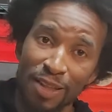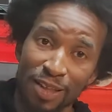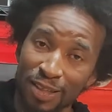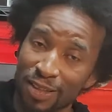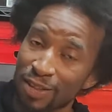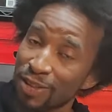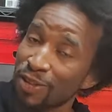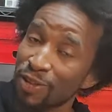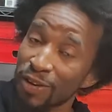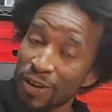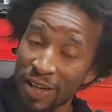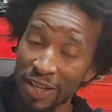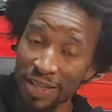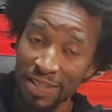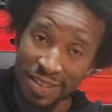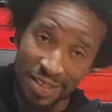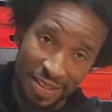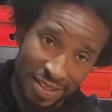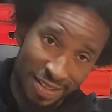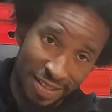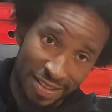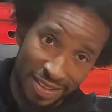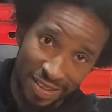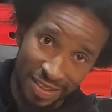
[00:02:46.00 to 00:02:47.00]
It's
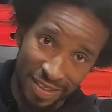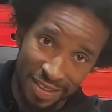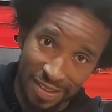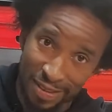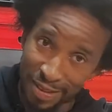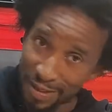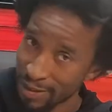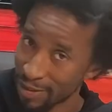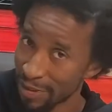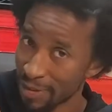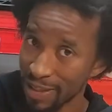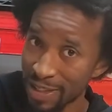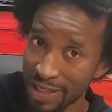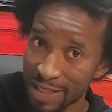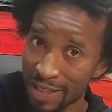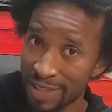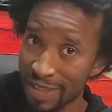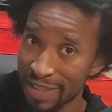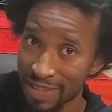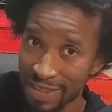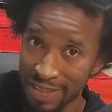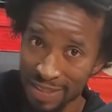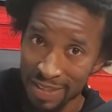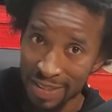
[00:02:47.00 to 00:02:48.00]
craziest thing. It's
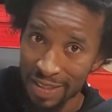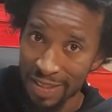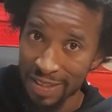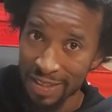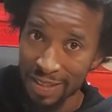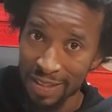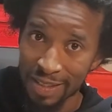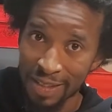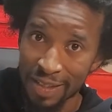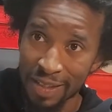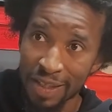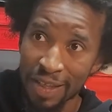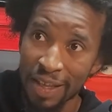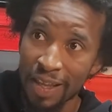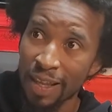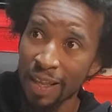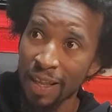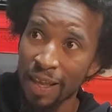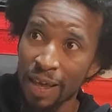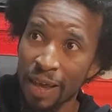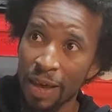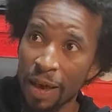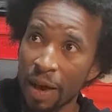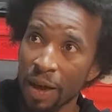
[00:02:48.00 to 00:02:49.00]
craziest thing.
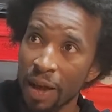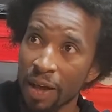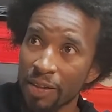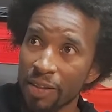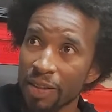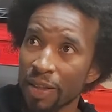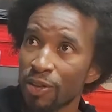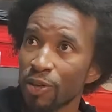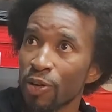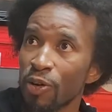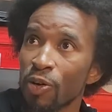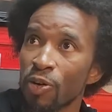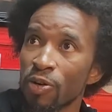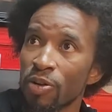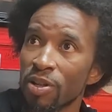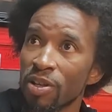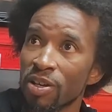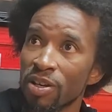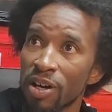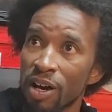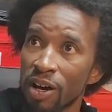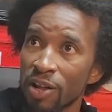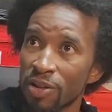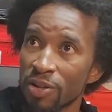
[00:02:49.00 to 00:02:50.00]
Now, I think the only
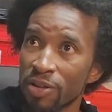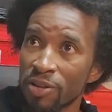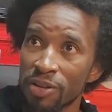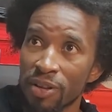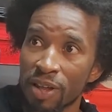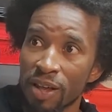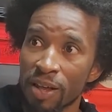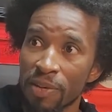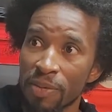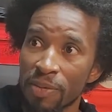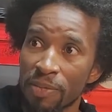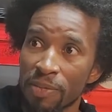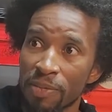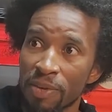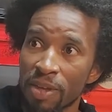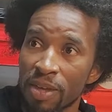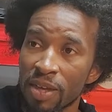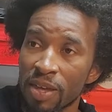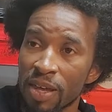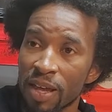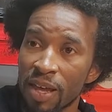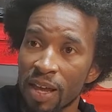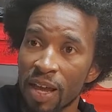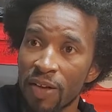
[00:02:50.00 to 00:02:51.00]
color that
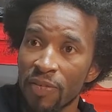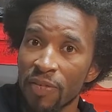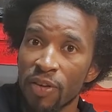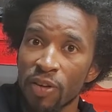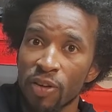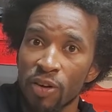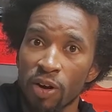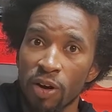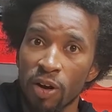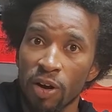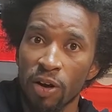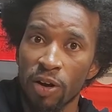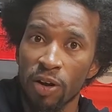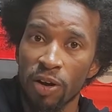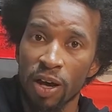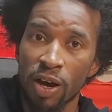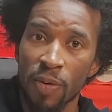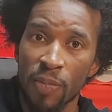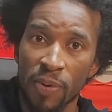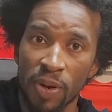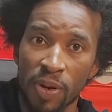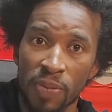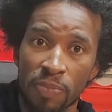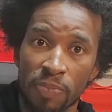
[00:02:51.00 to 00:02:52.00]
every car
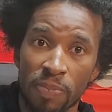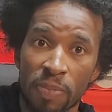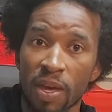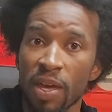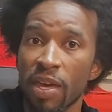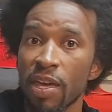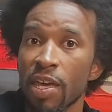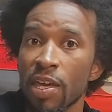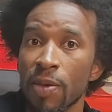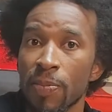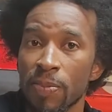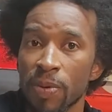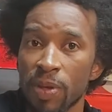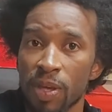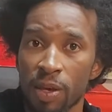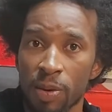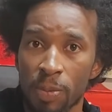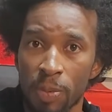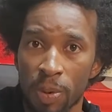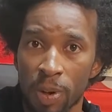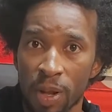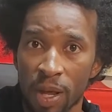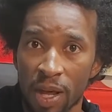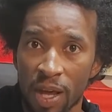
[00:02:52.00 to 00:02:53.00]
company may be
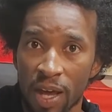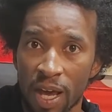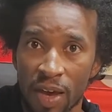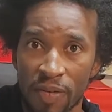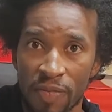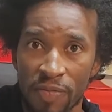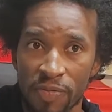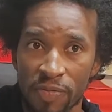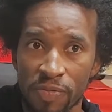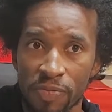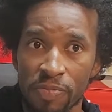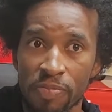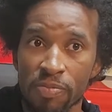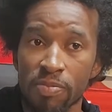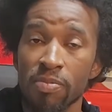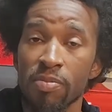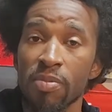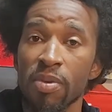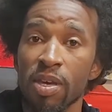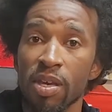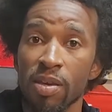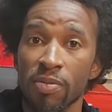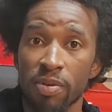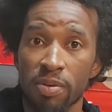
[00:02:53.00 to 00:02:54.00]
able to have
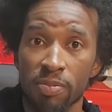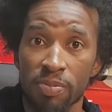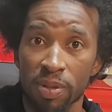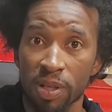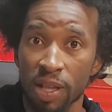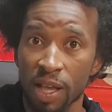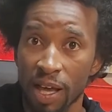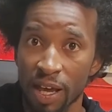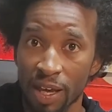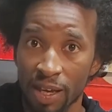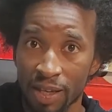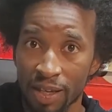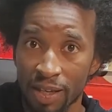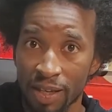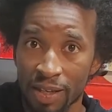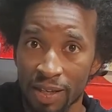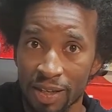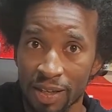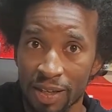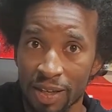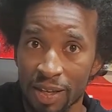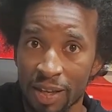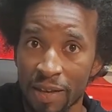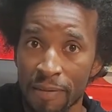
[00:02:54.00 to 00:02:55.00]
maybe black.
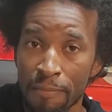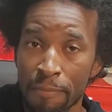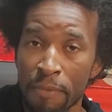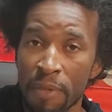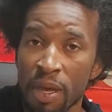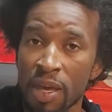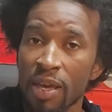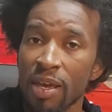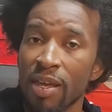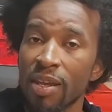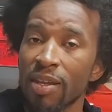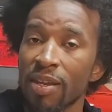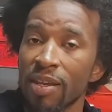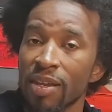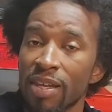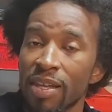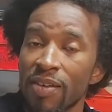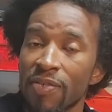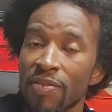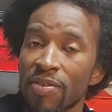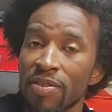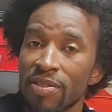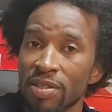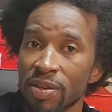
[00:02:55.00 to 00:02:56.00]
And
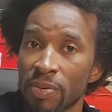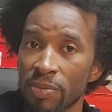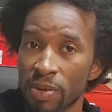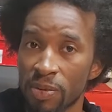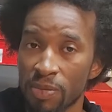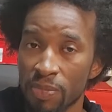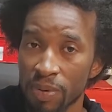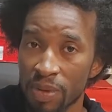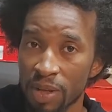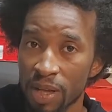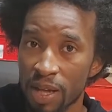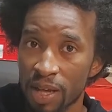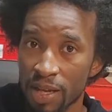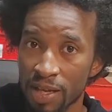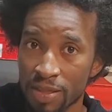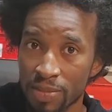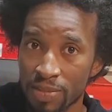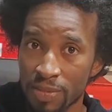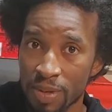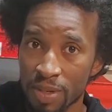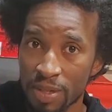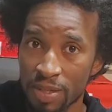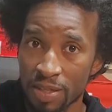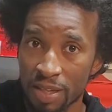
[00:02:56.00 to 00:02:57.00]
even some of the blacks
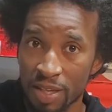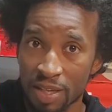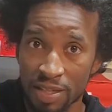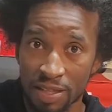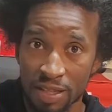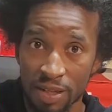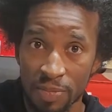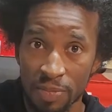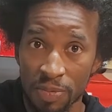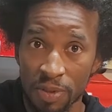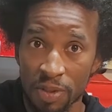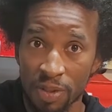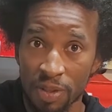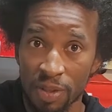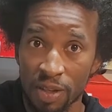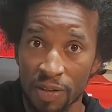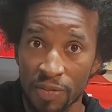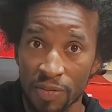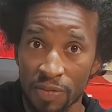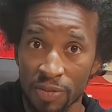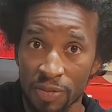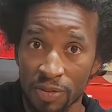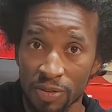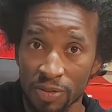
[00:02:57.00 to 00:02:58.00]
may say something
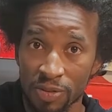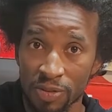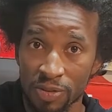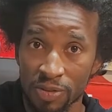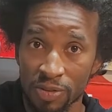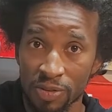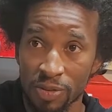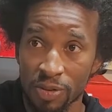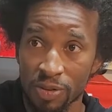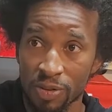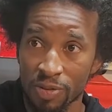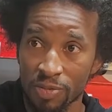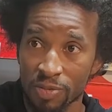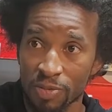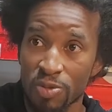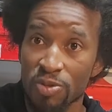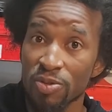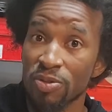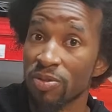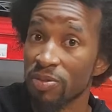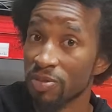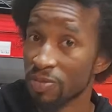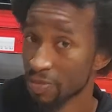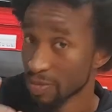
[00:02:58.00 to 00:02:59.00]
different too on them
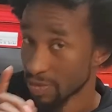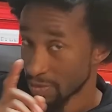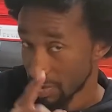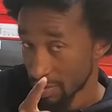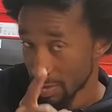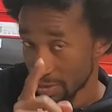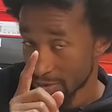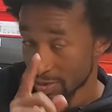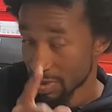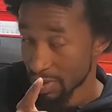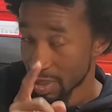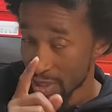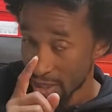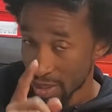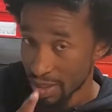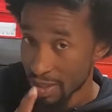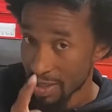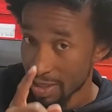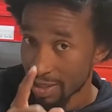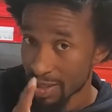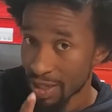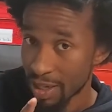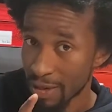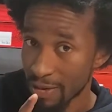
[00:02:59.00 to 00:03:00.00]
check
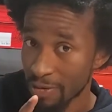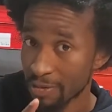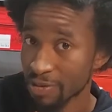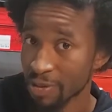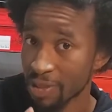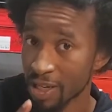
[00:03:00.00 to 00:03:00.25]
this out.